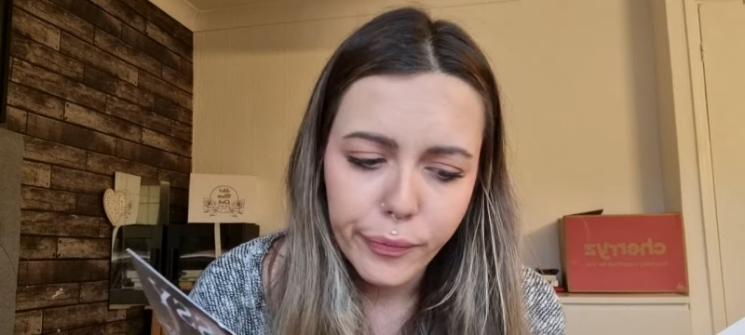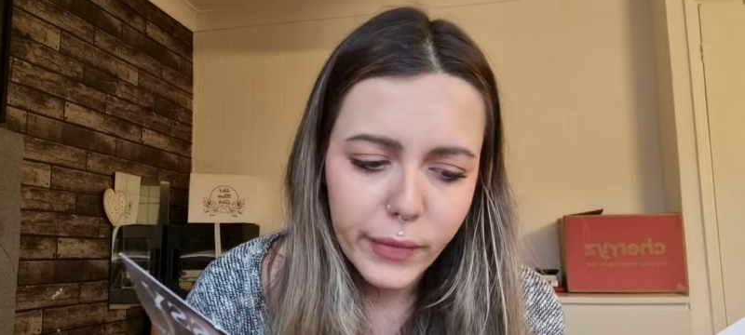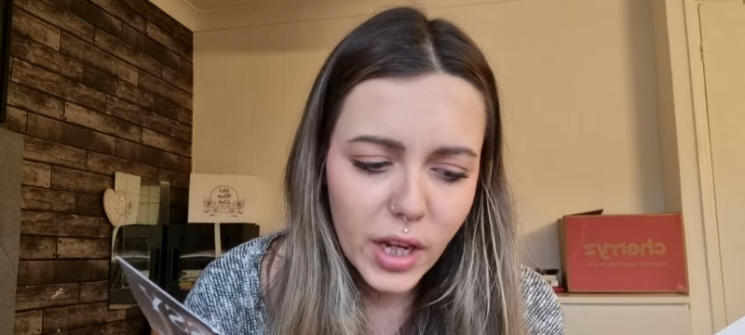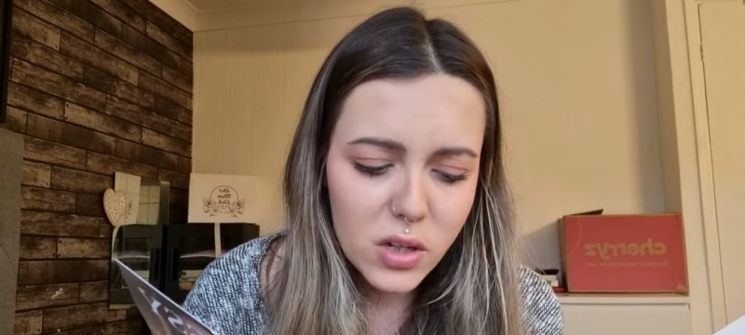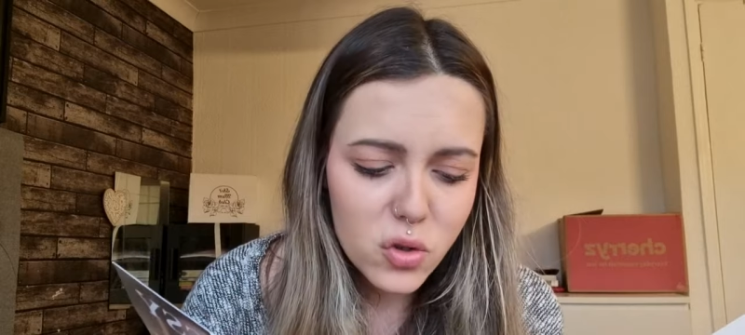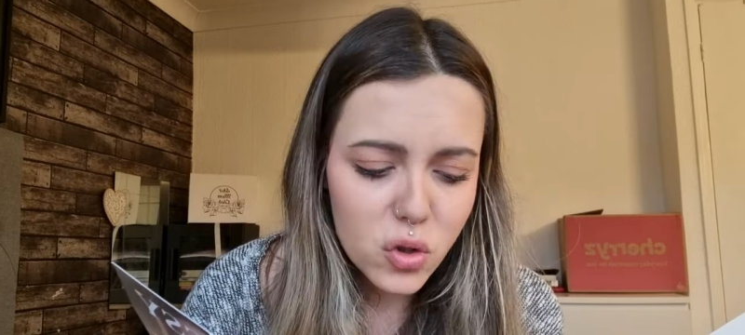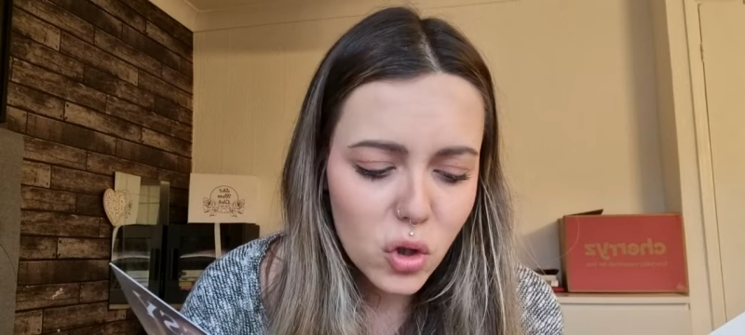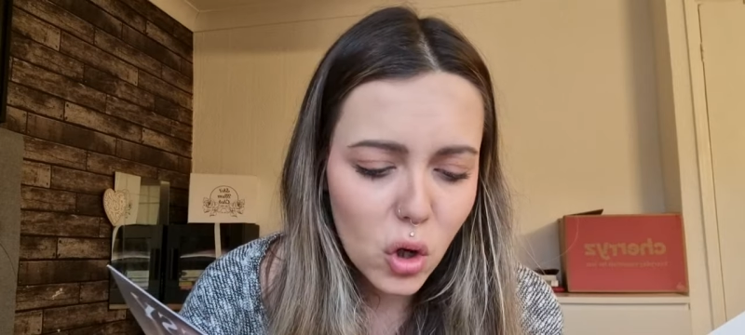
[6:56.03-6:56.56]

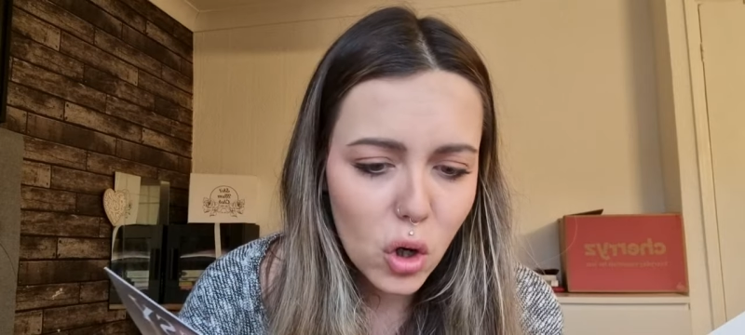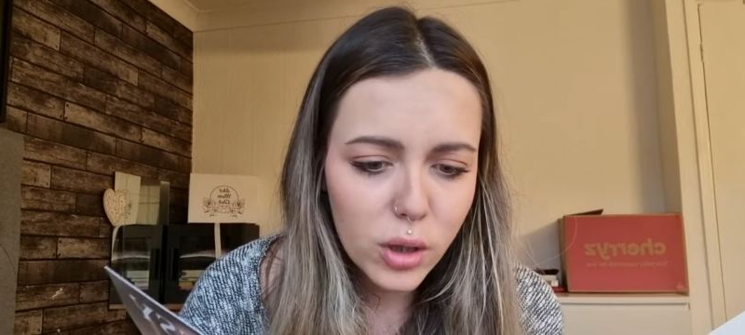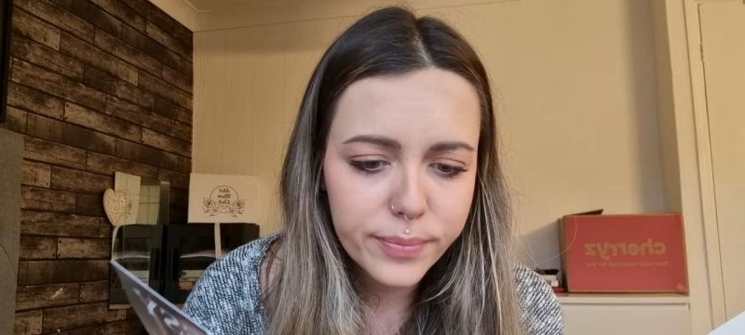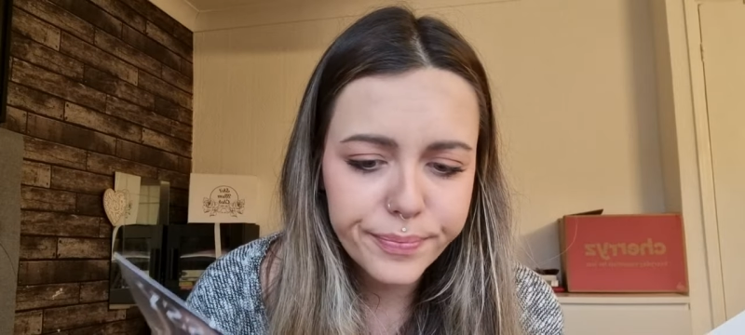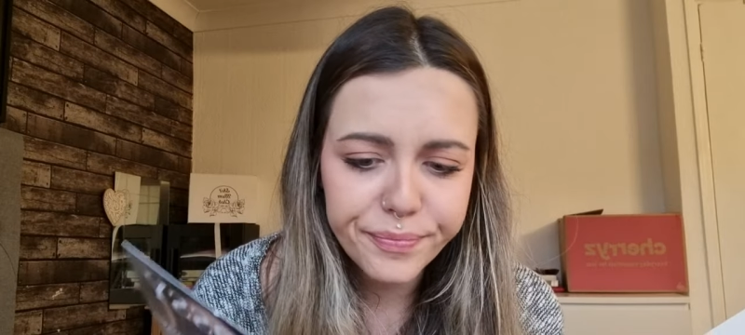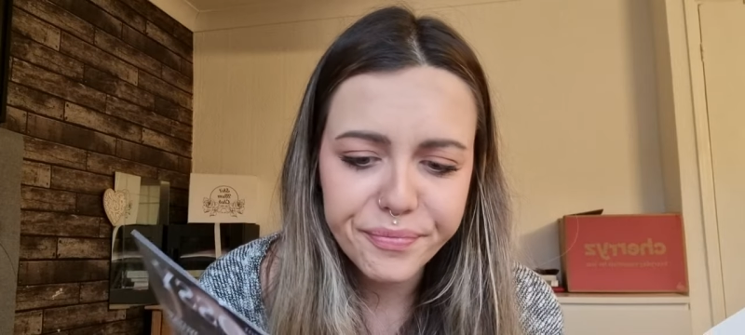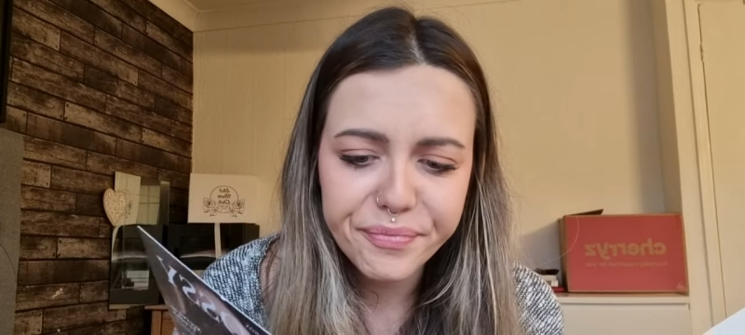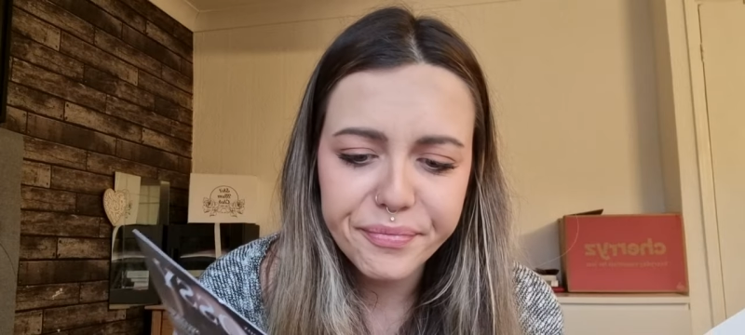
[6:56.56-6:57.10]
so,
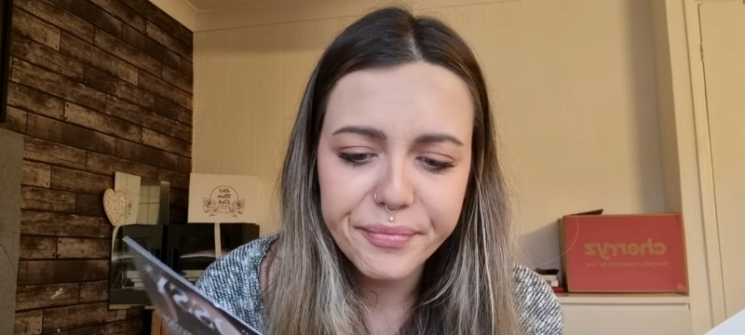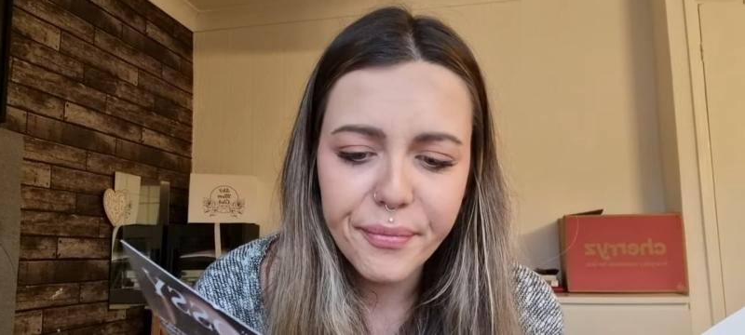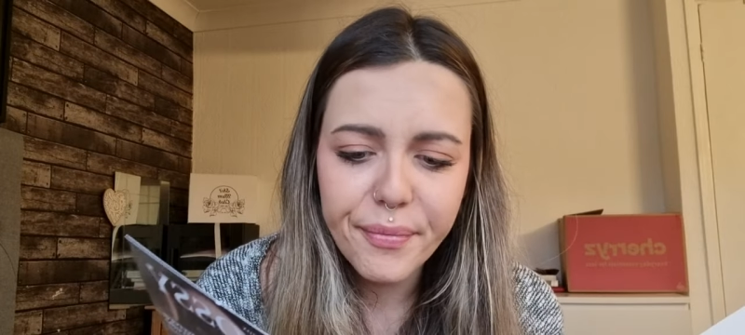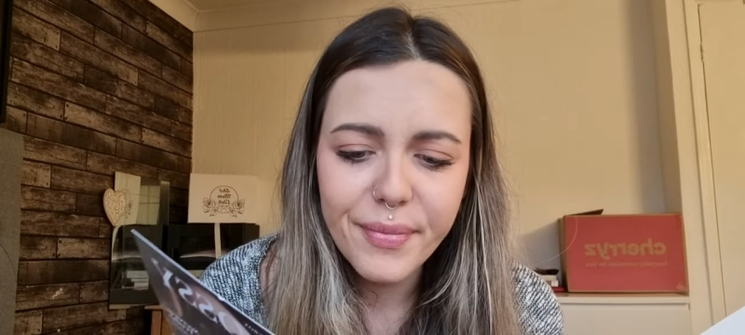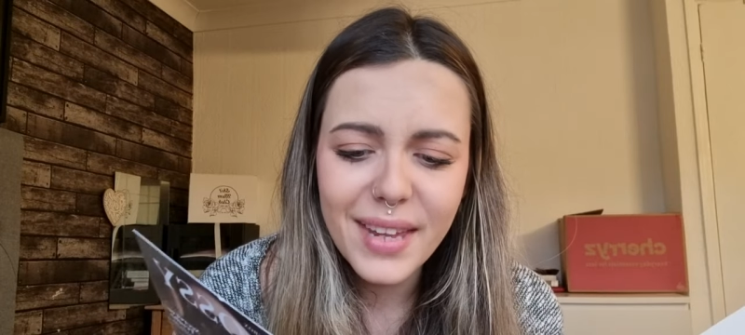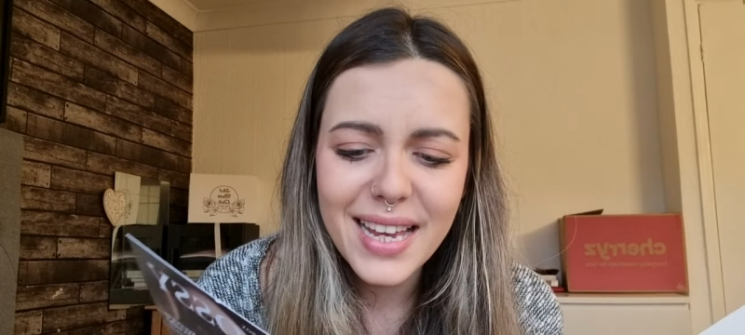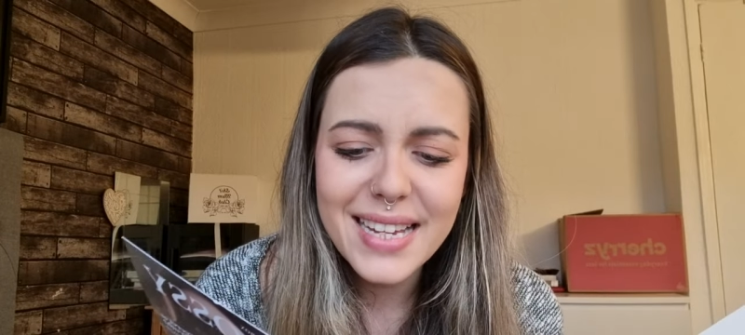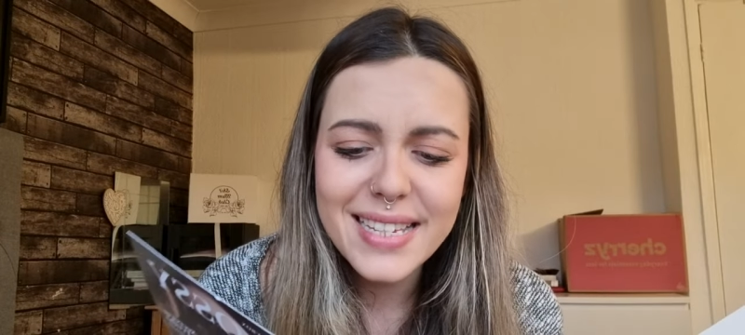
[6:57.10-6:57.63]

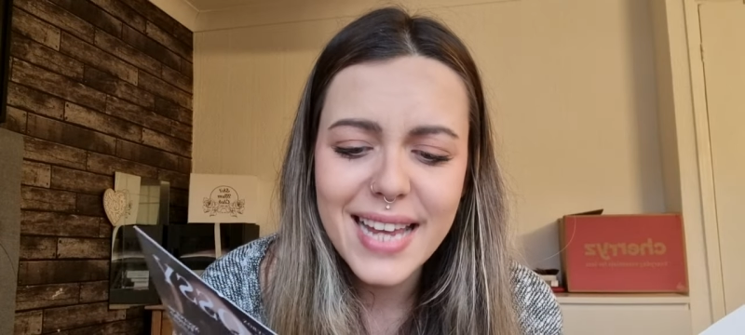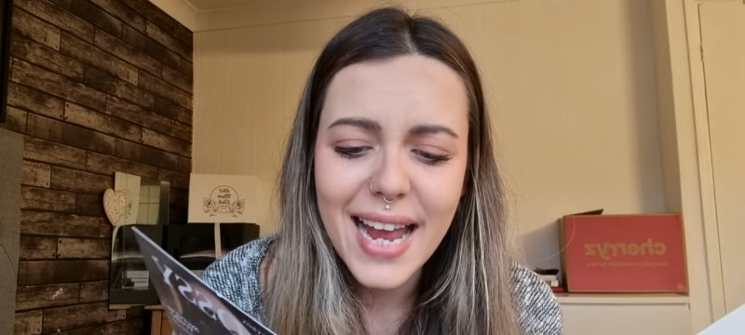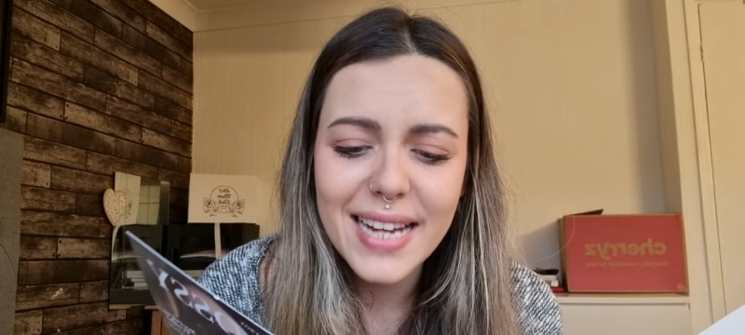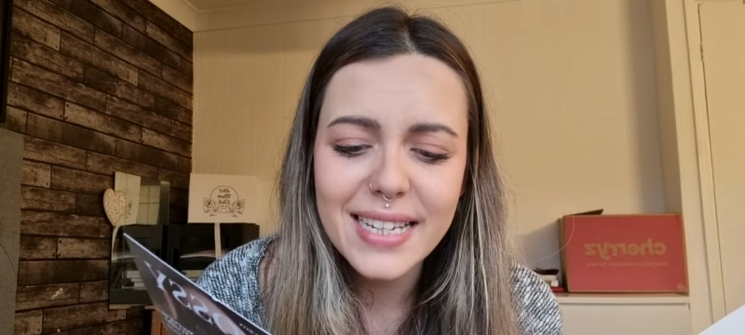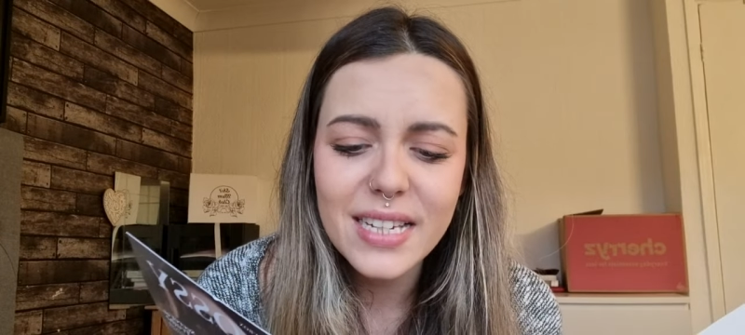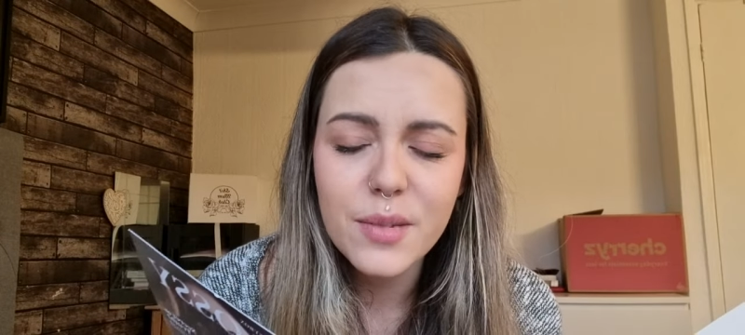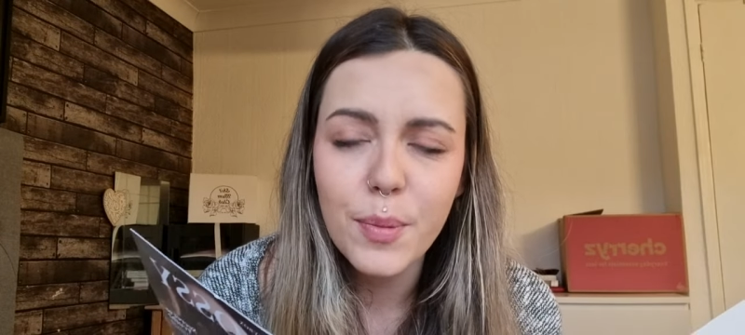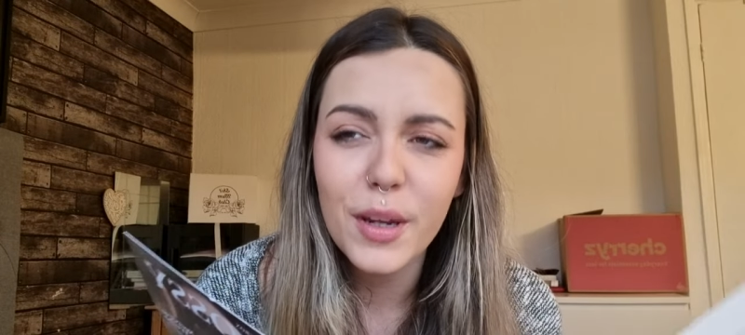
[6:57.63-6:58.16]
setting spray.